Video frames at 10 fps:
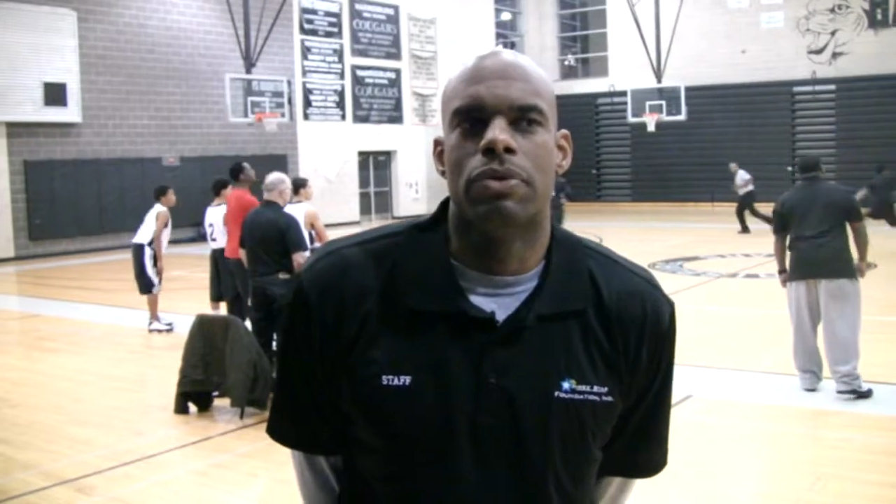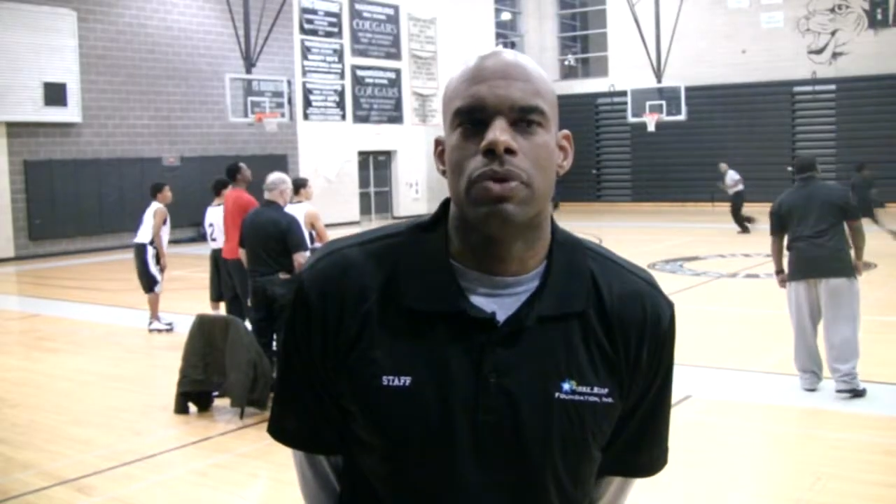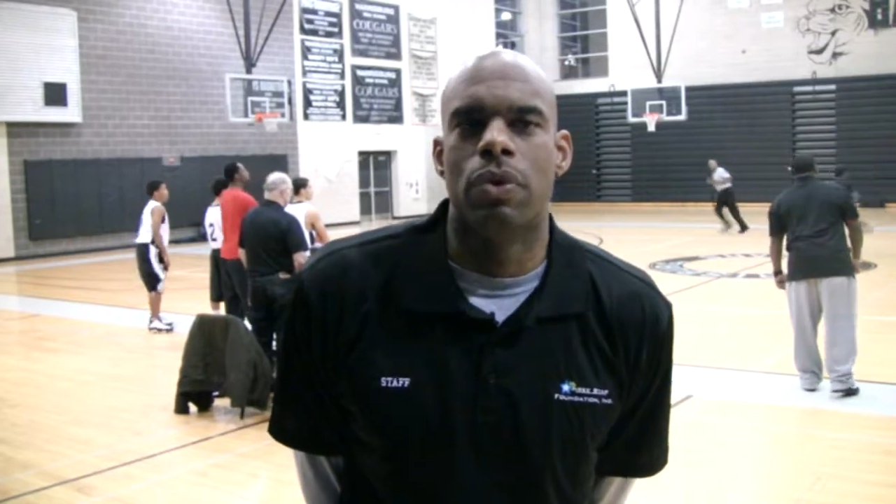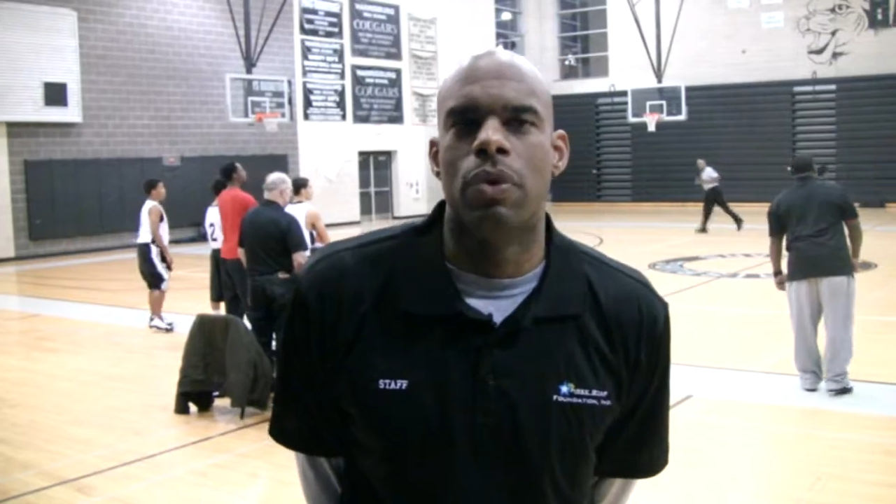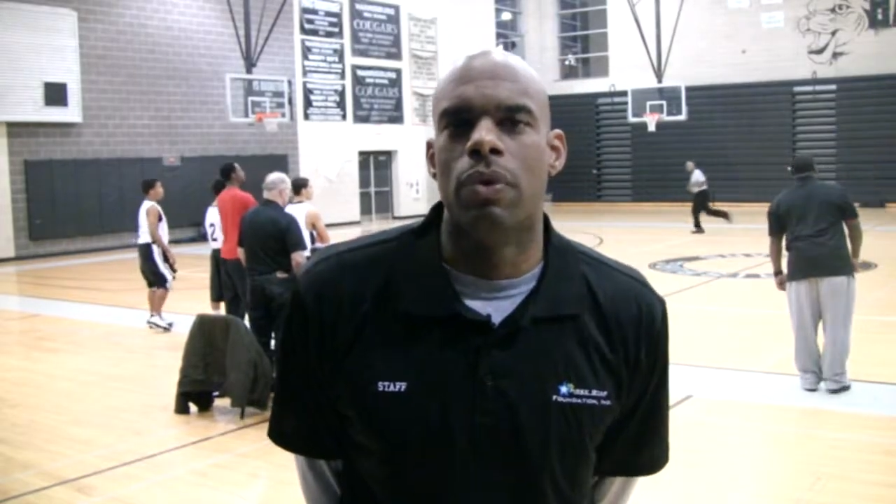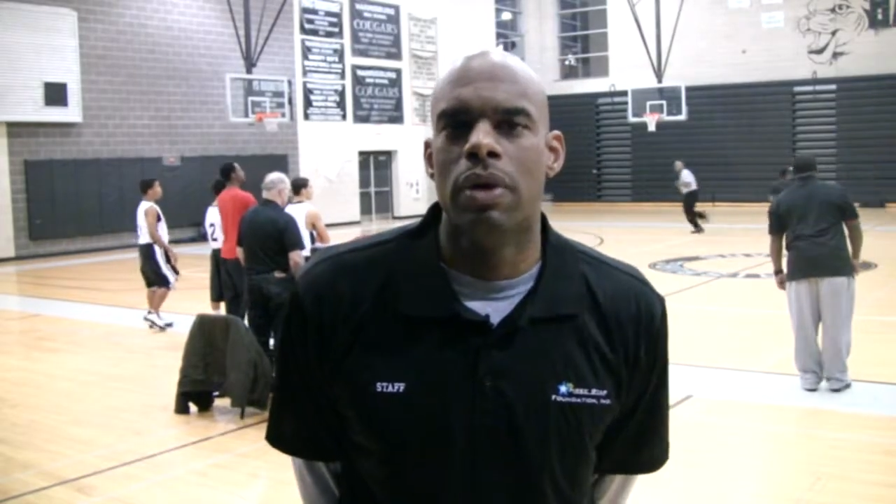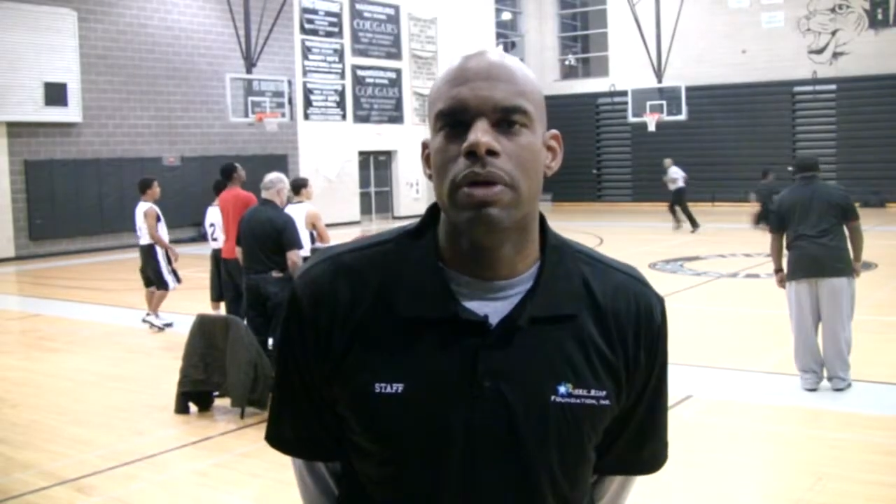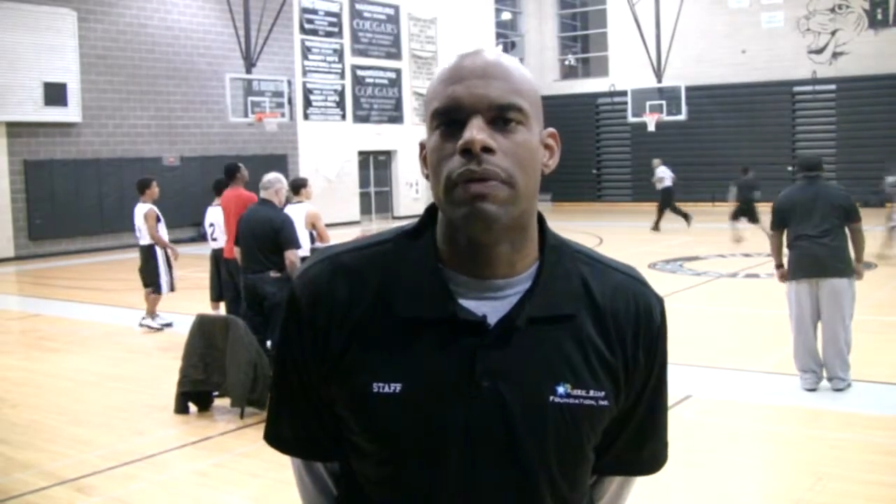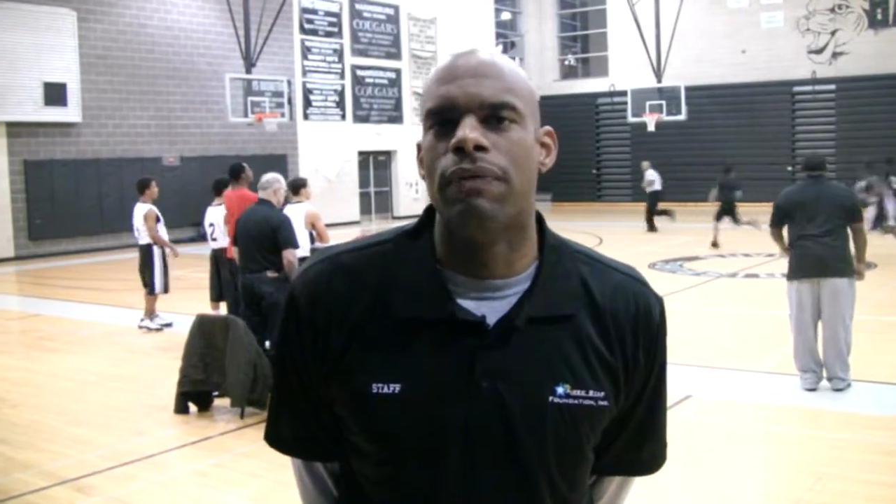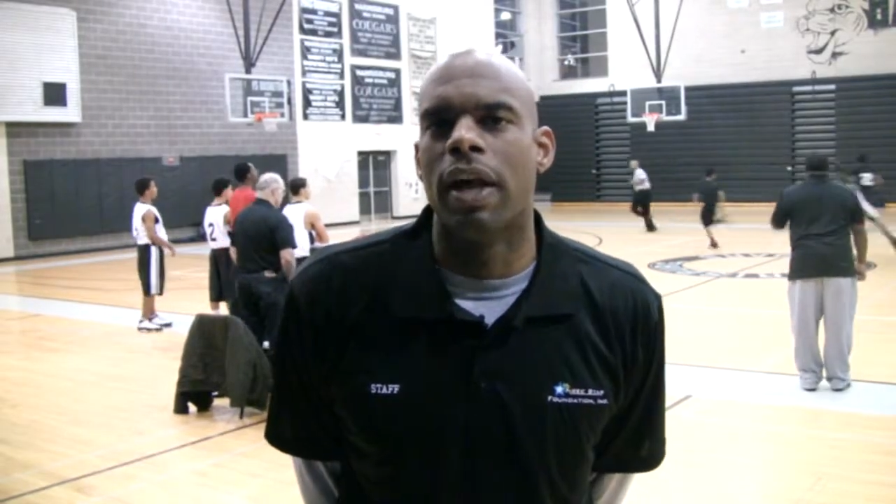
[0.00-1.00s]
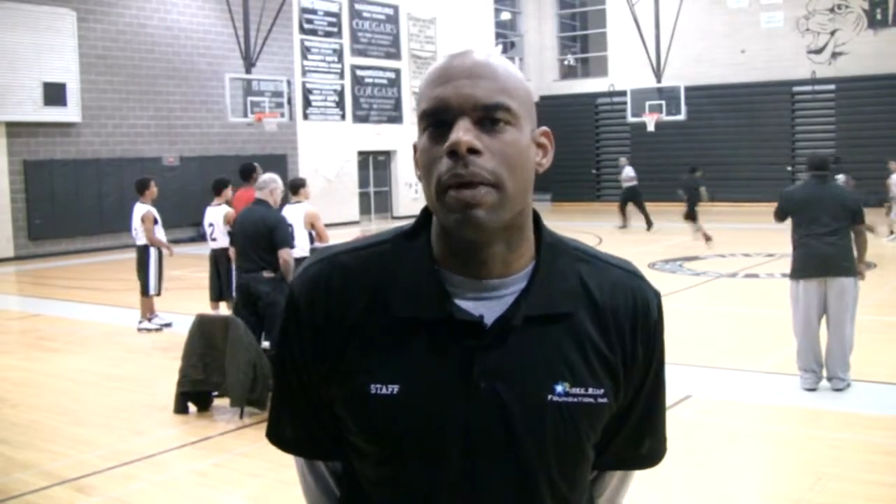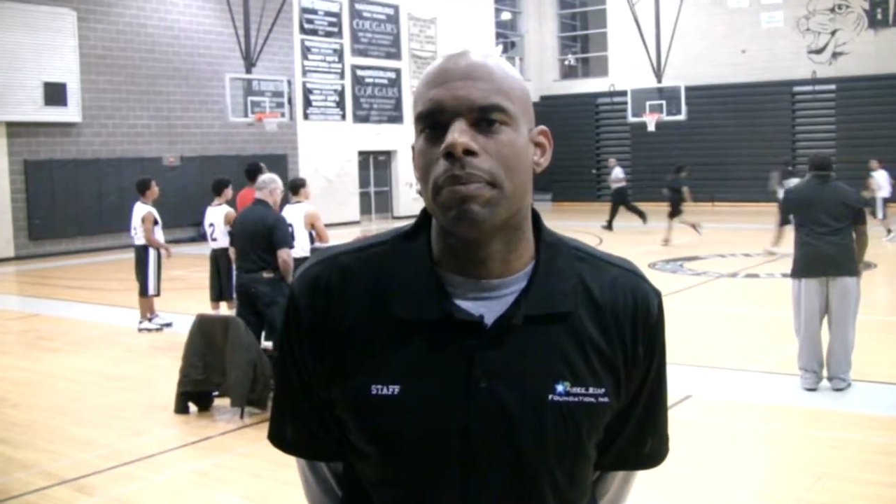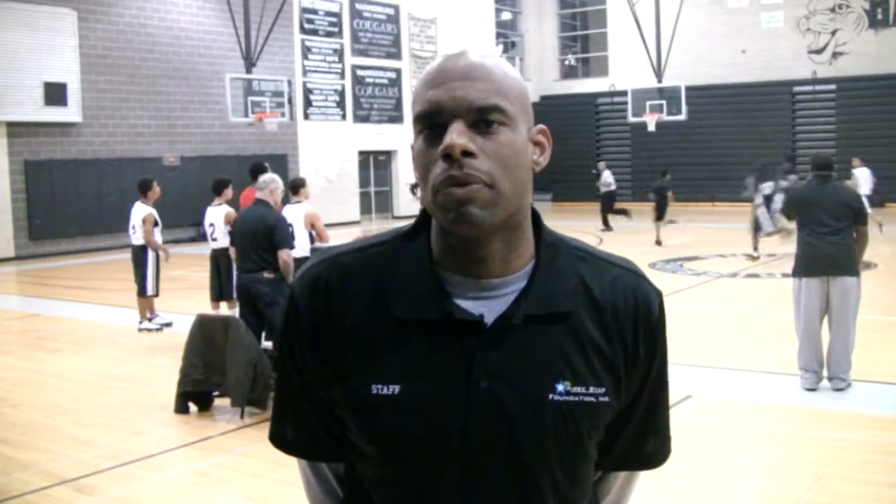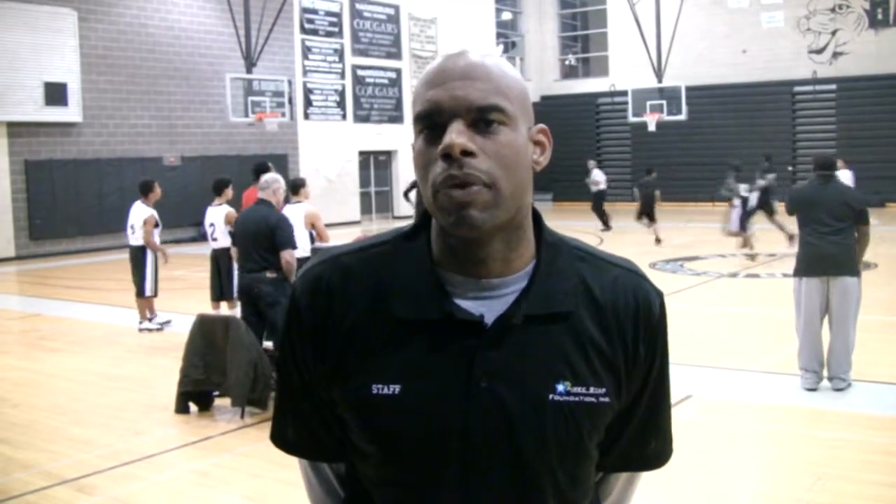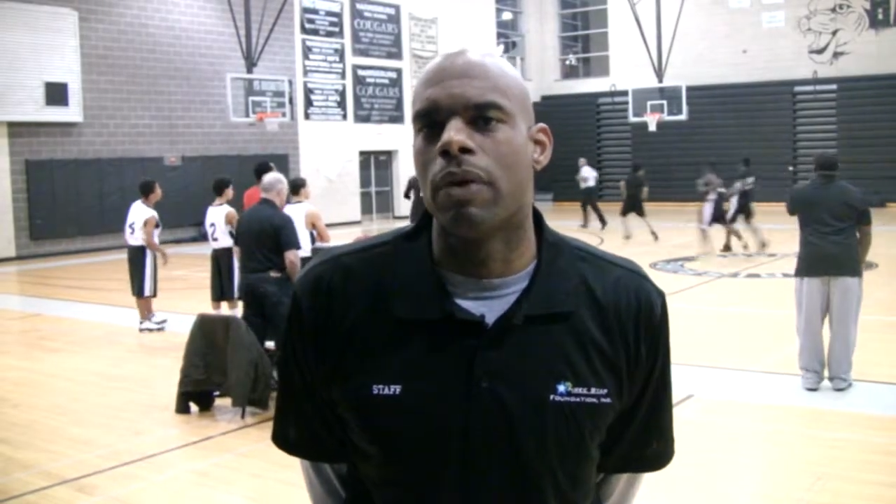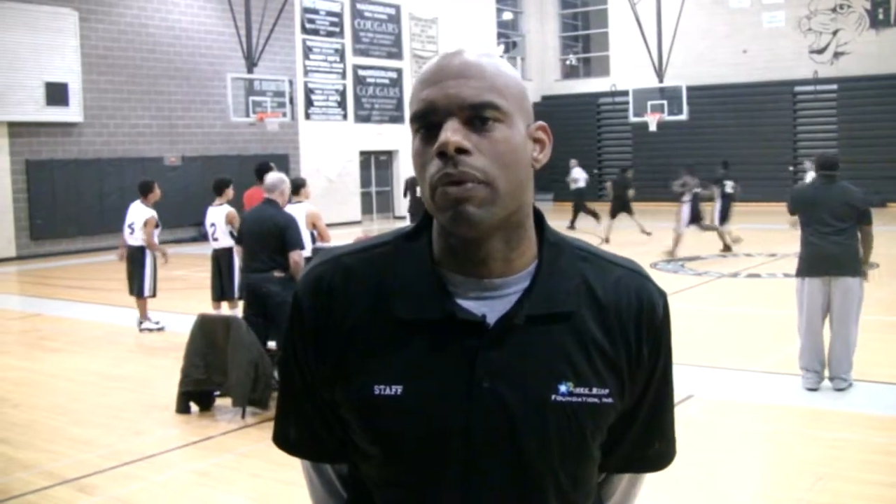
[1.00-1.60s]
to develop great